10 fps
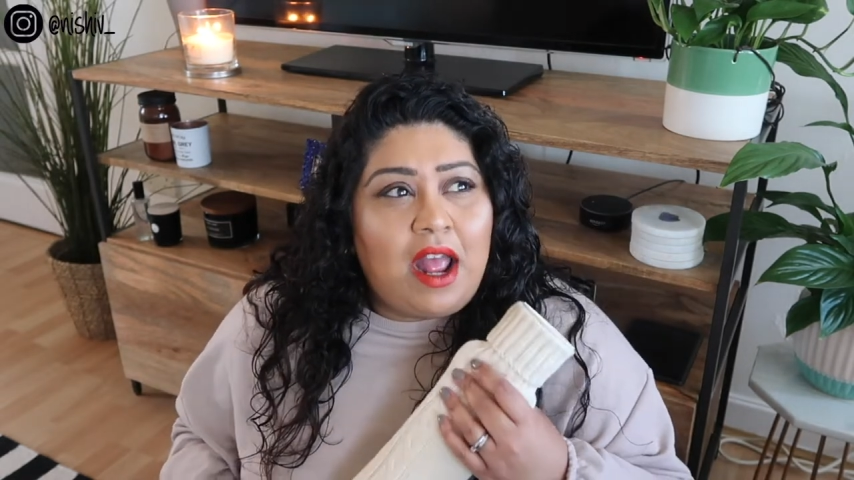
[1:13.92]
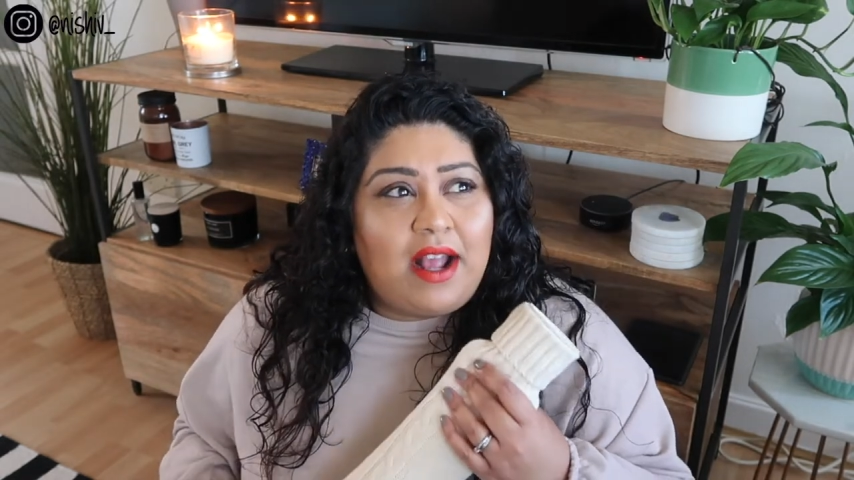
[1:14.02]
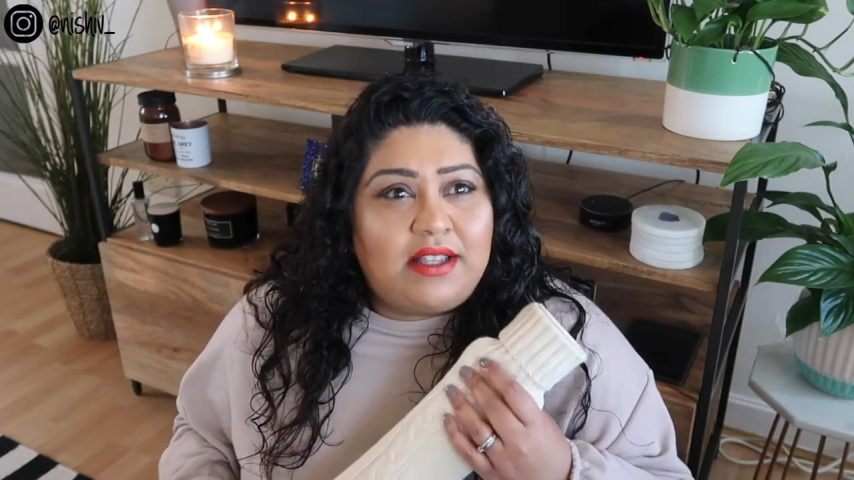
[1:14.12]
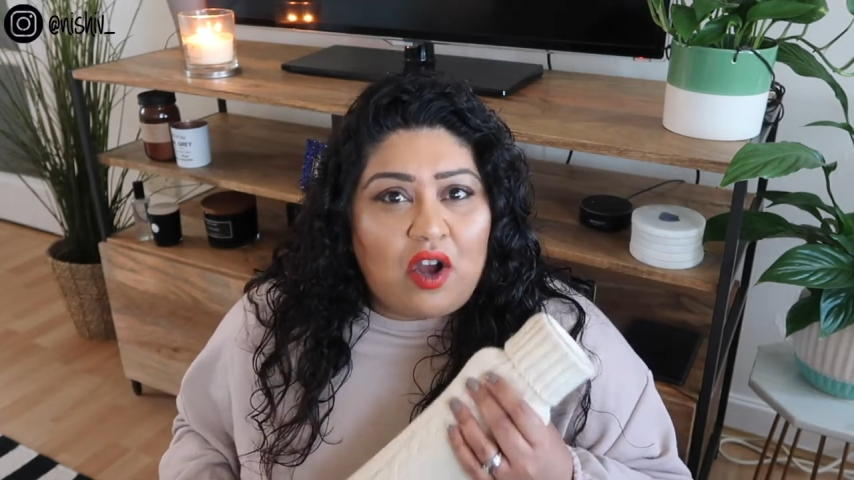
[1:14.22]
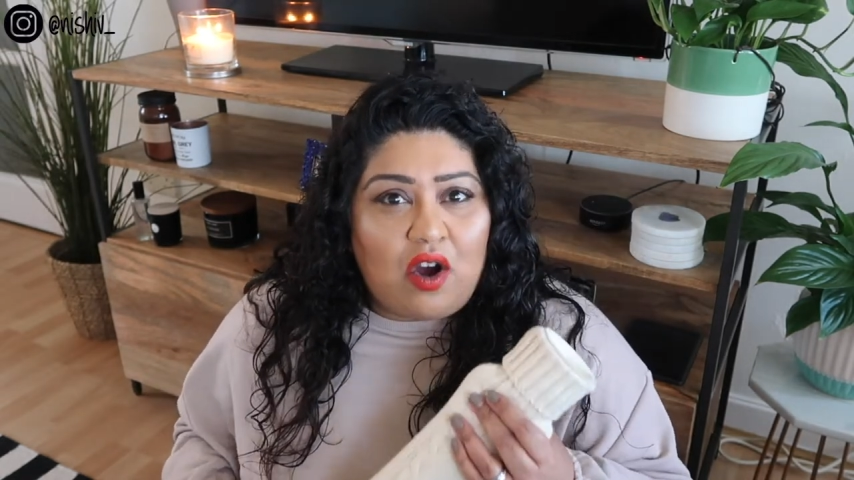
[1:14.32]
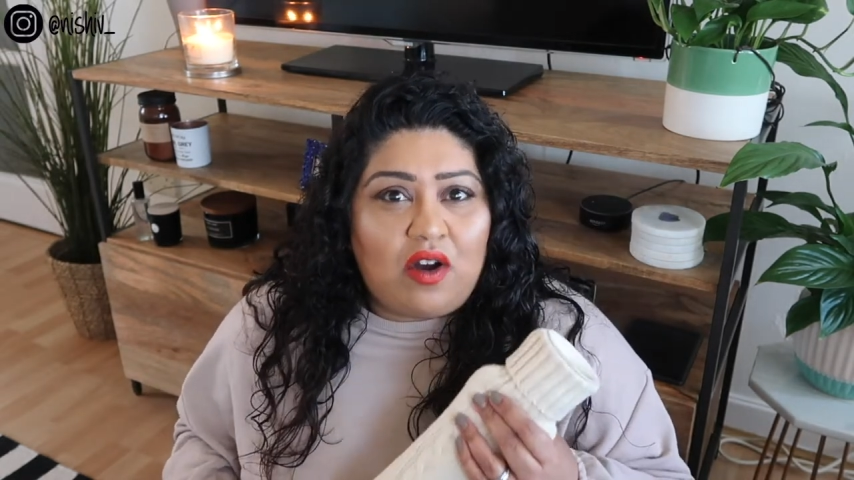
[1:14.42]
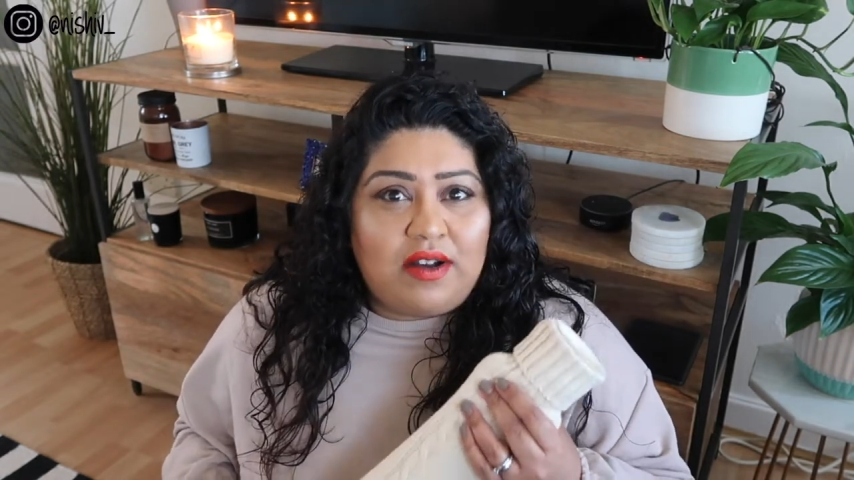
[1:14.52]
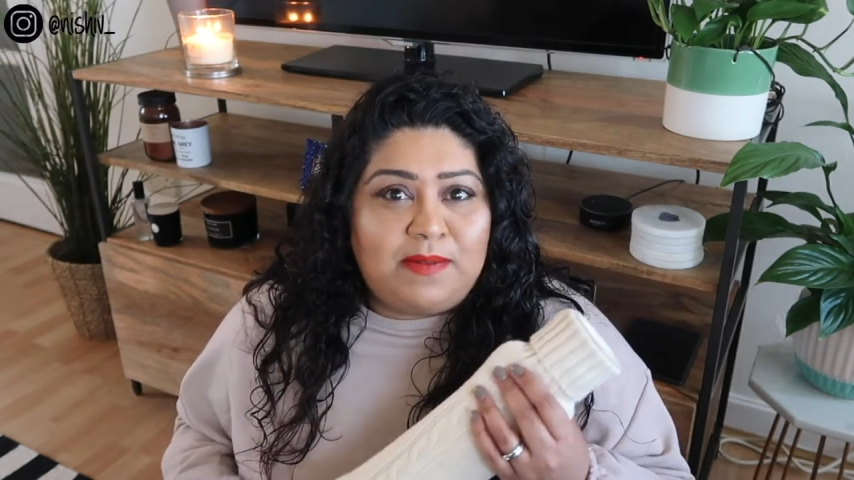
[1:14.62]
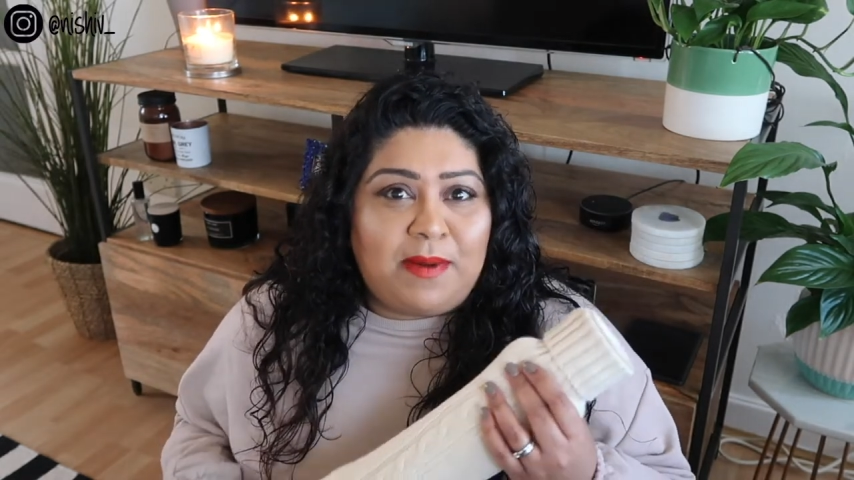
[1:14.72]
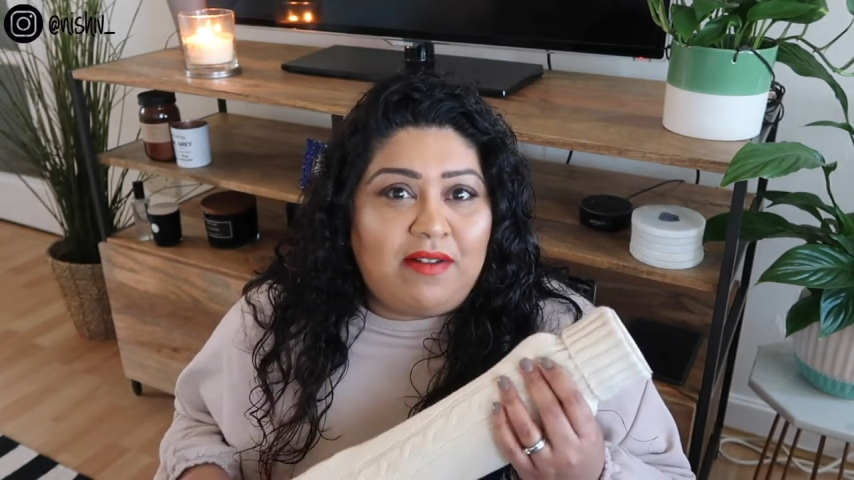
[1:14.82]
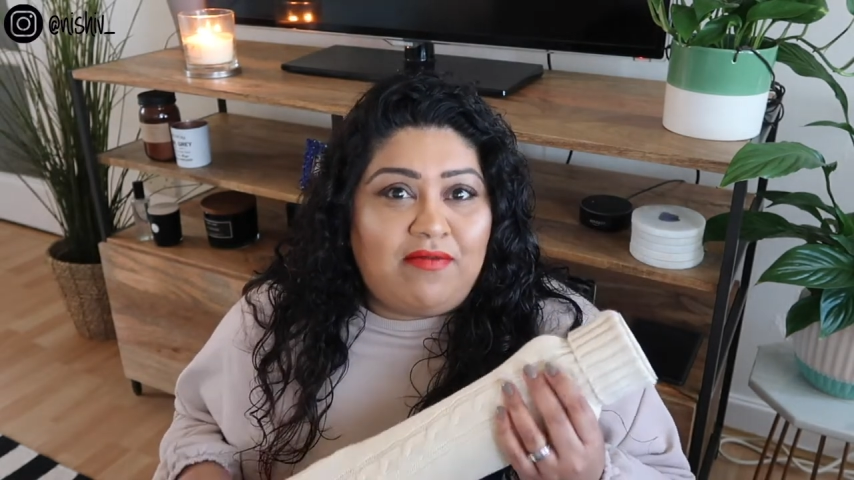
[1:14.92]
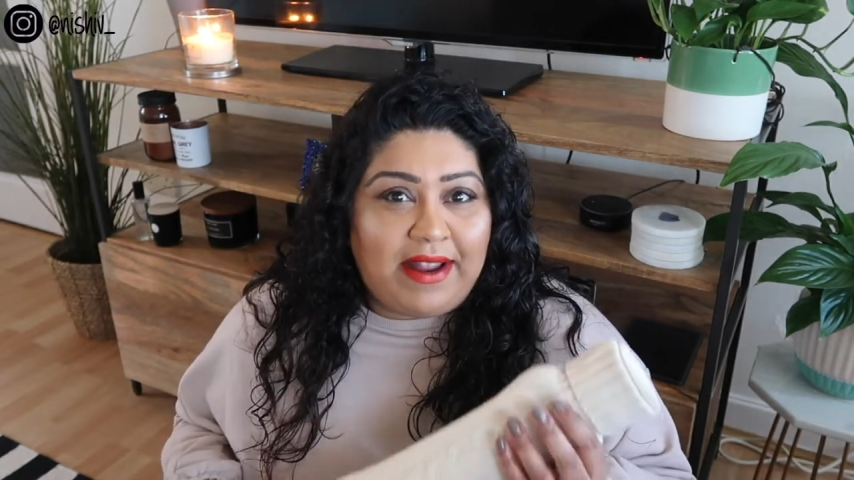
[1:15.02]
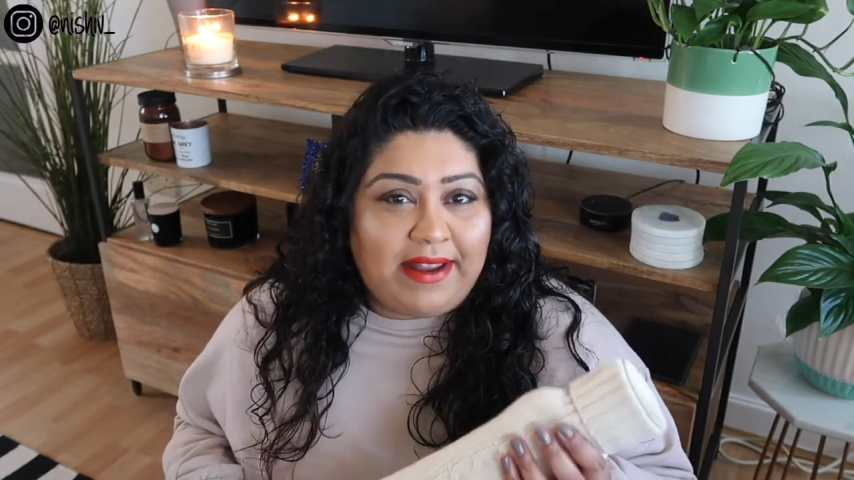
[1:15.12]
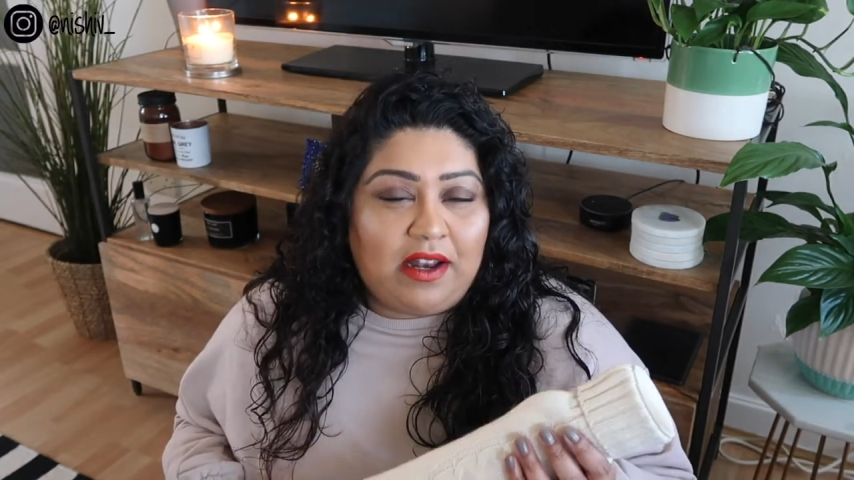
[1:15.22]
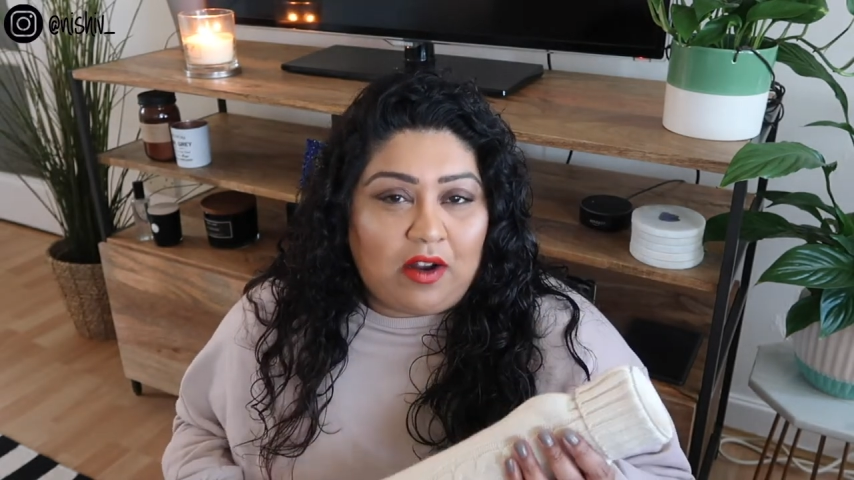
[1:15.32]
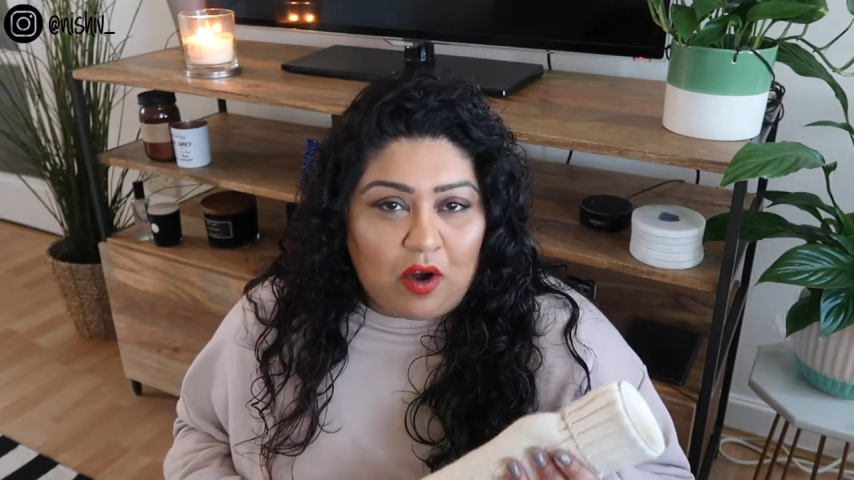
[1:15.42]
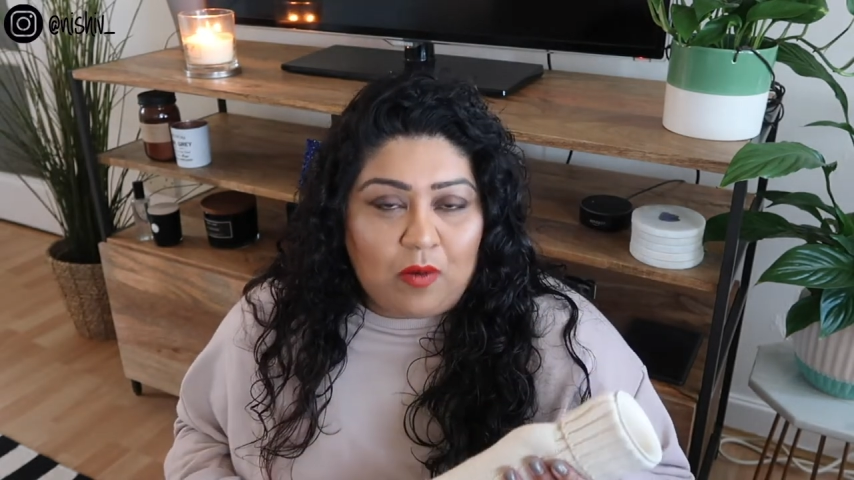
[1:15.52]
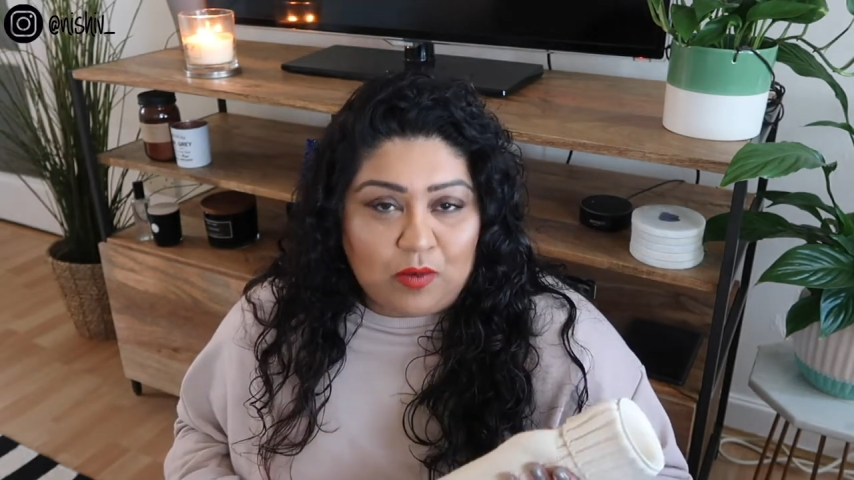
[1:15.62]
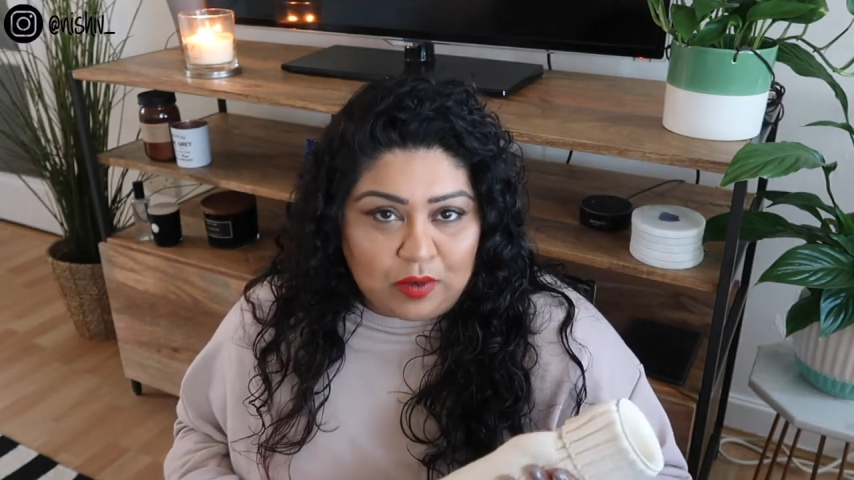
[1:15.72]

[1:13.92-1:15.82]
as hot as my regular hot